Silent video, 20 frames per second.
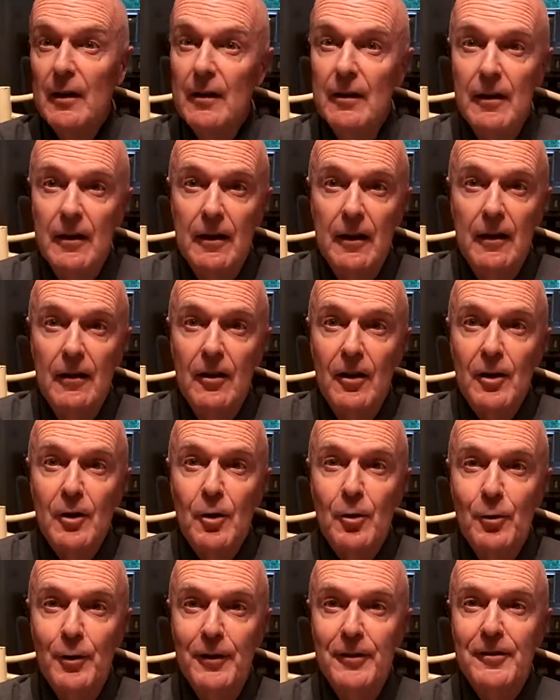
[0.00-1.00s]
Again, a lot of
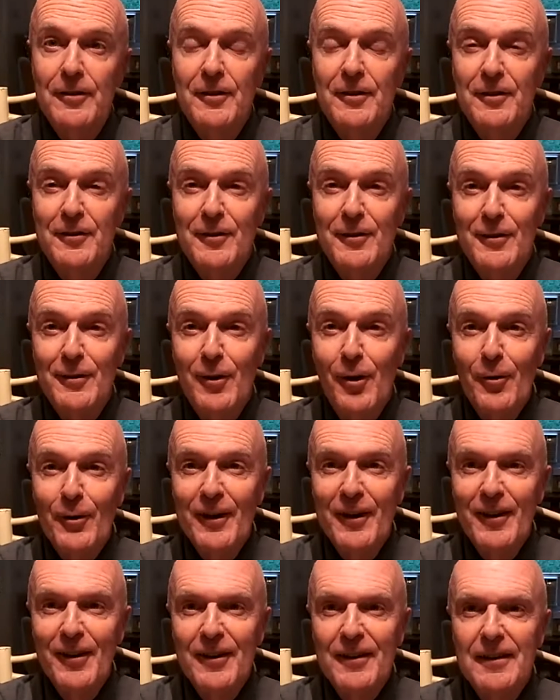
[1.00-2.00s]
coincidences
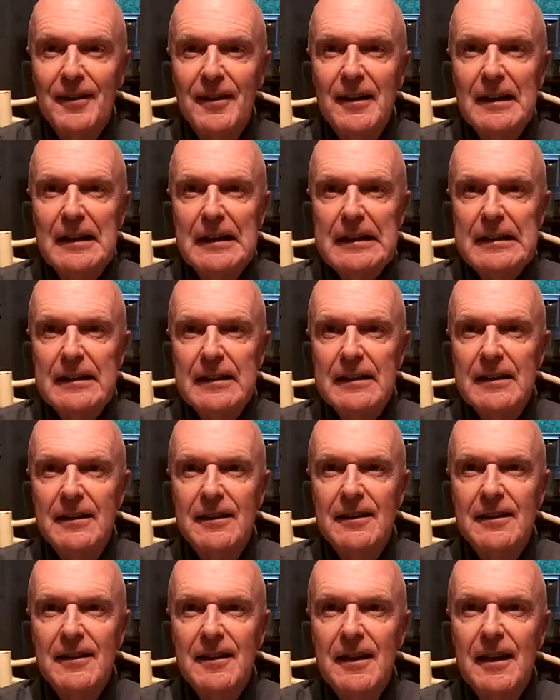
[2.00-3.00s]
going on.
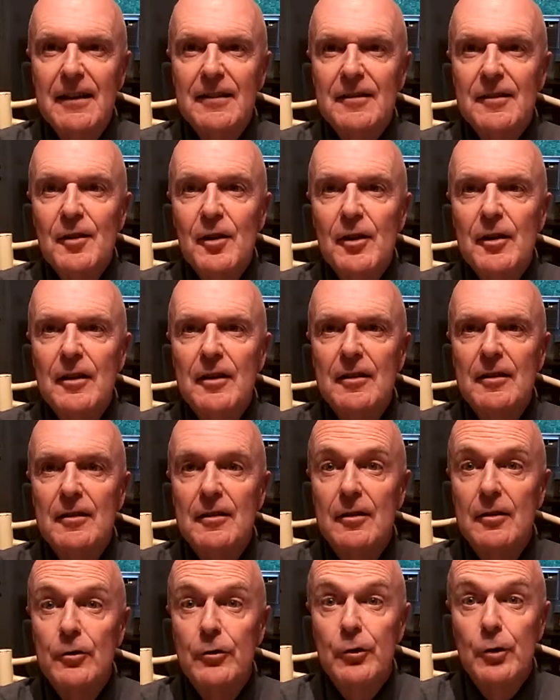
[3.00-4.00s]
Last night,
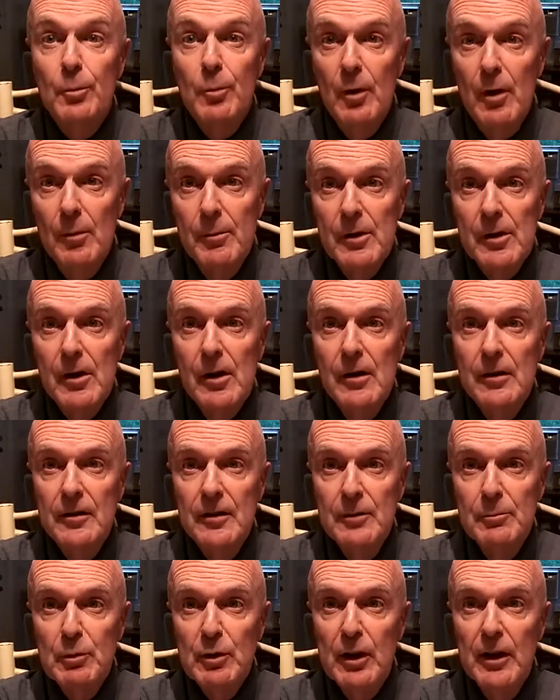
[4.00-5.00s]
Sir Paul
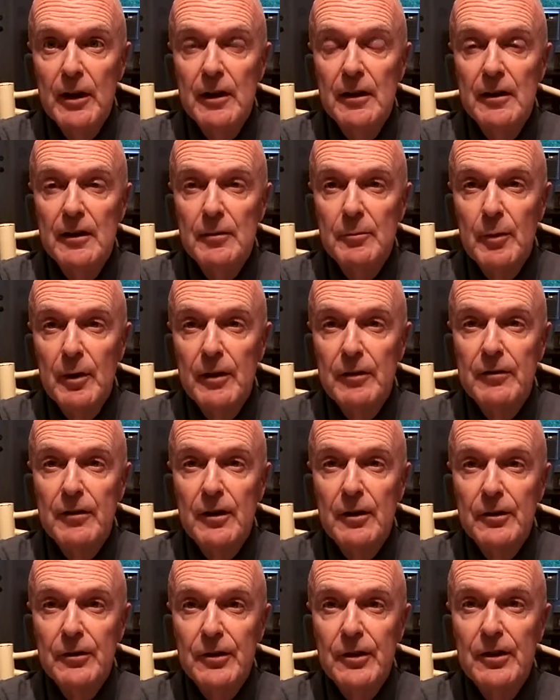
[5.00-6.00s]
McCartney played in my
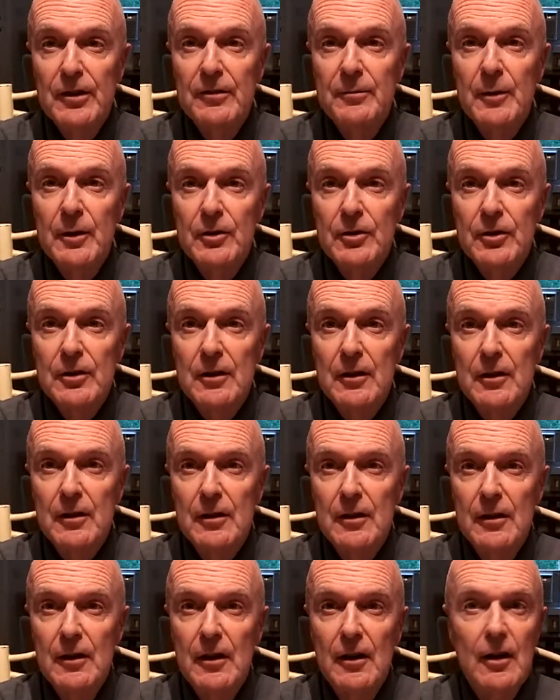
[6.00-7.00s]
fair city of
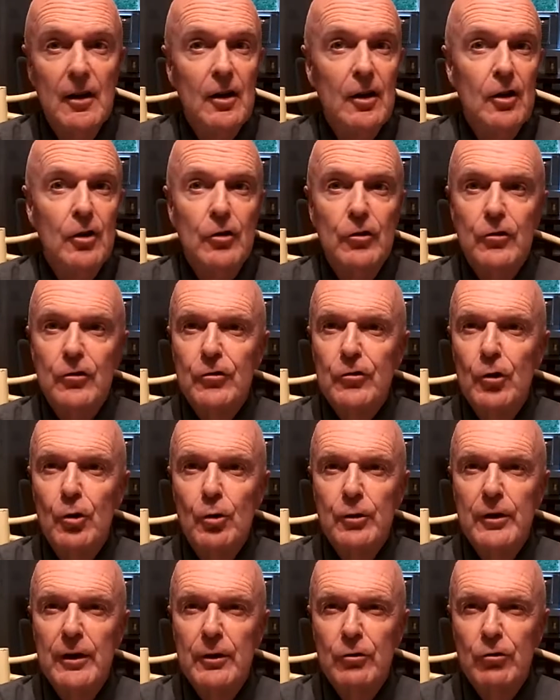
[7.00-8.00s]
Montreal.
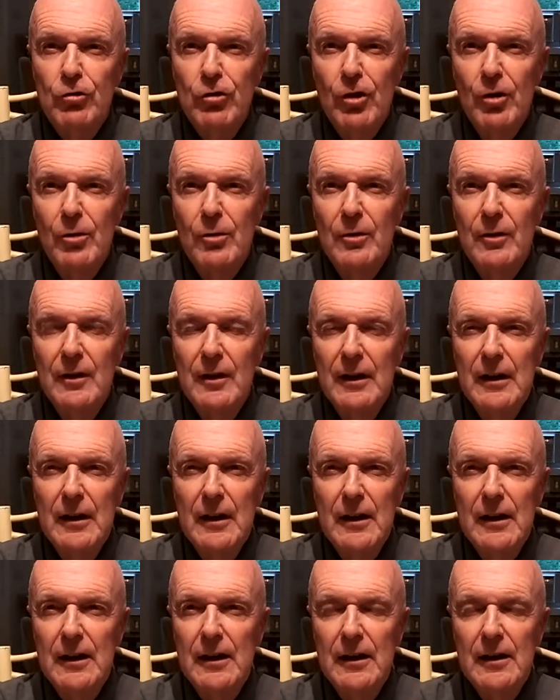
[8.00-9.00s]
Sold out show.
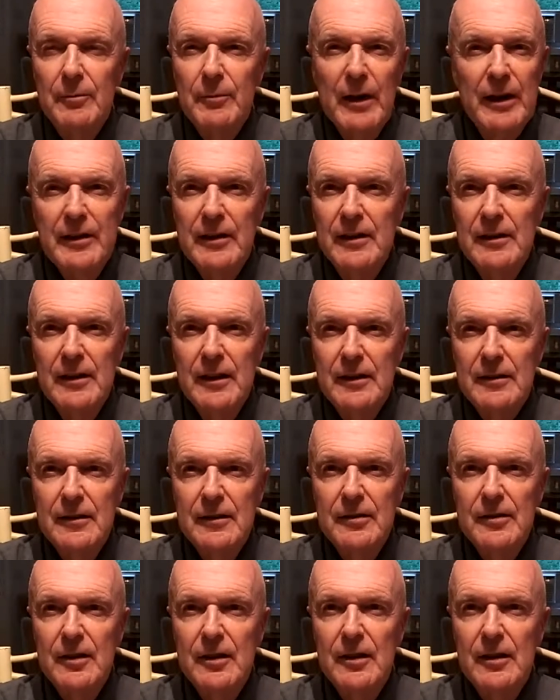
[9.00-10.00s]
I didn't get to
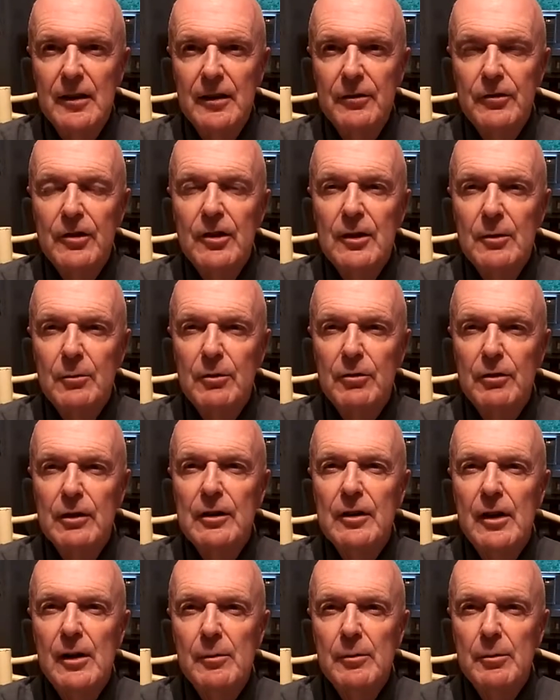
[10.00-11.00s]
see it. I've seen him three
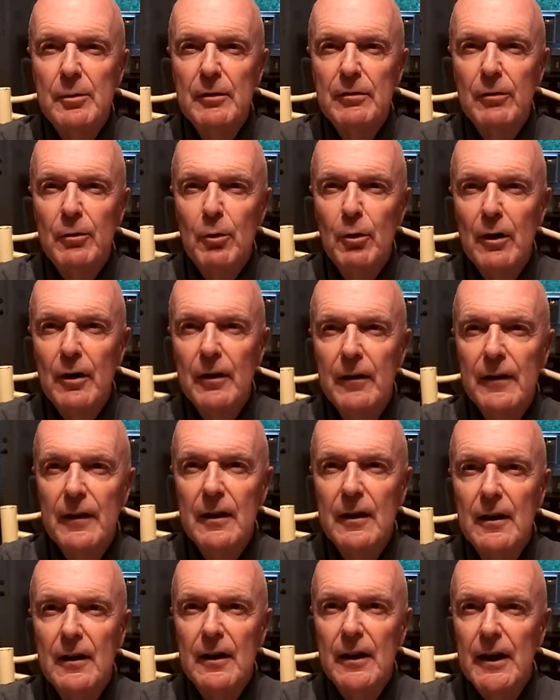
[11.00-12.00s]
times before,
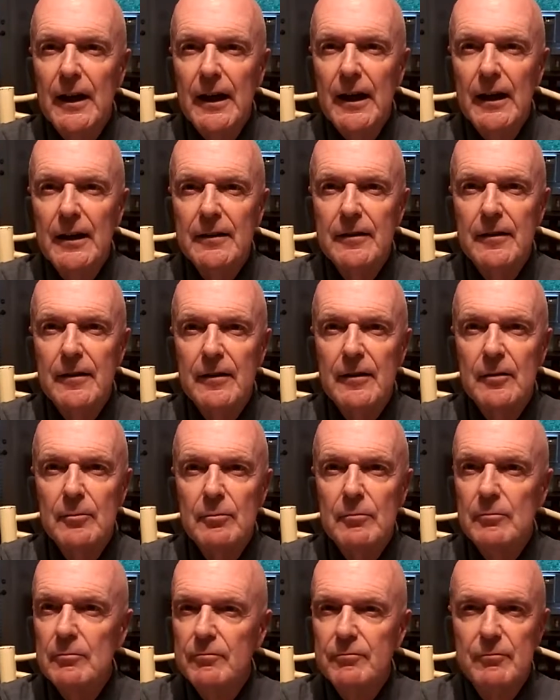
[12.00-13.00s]
and
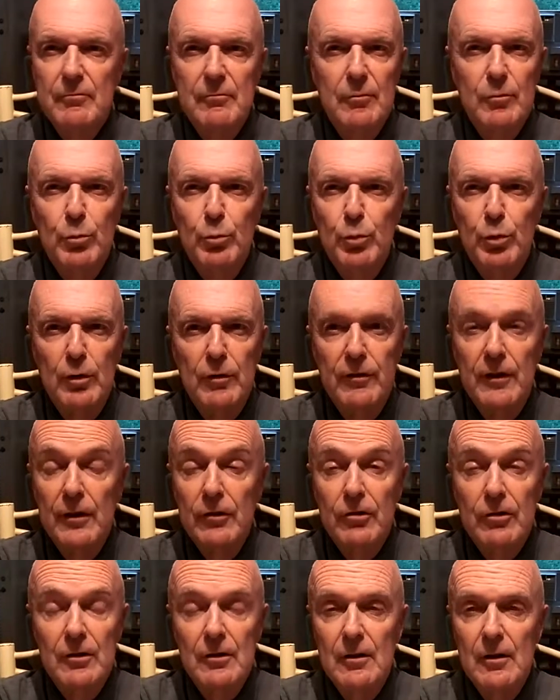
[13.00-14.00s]

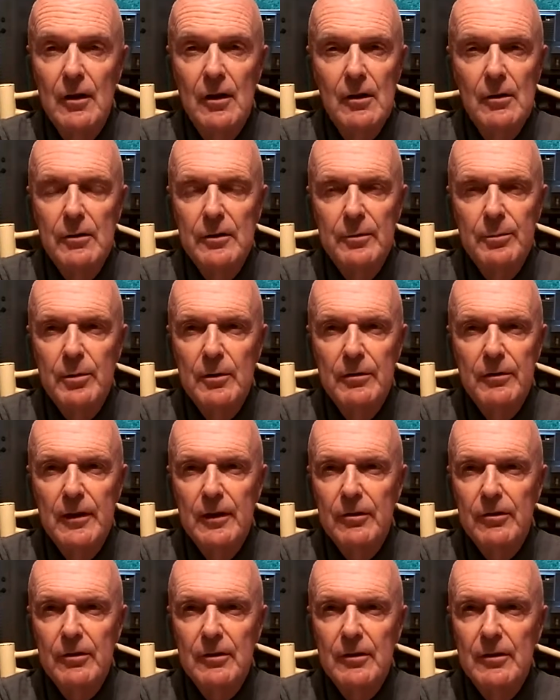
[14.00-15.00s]
professional, always
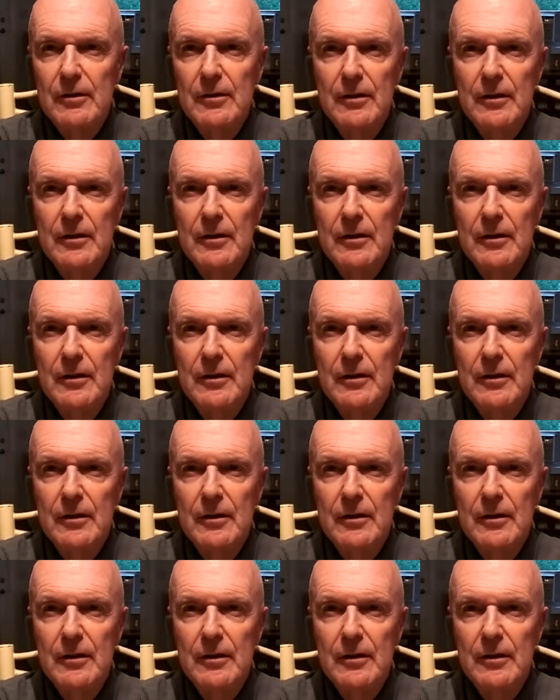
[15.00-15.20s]
professional.